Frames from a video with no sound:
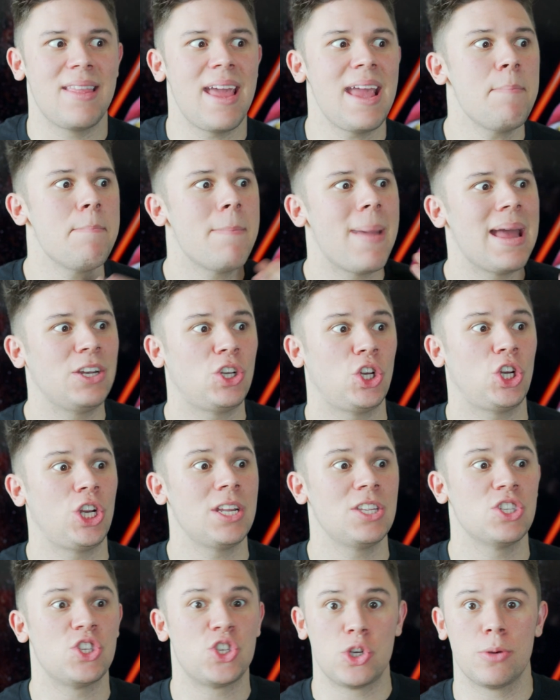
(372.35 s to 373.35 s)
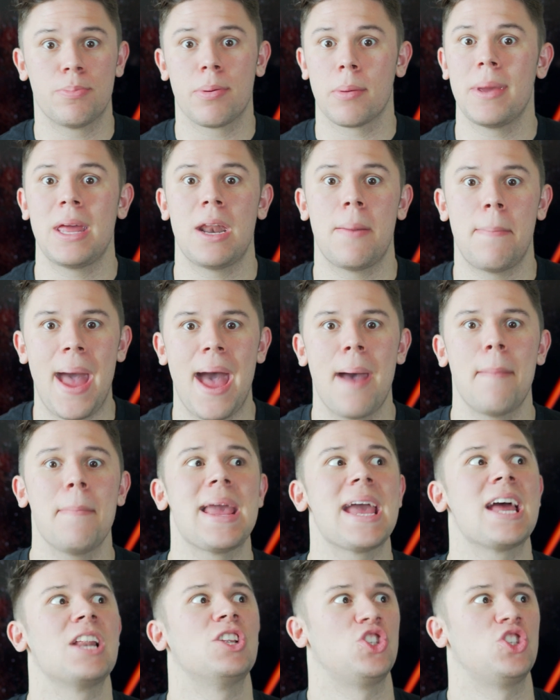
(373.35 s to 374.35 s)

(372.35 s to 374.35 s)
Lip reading: They mentioned Superman and Batman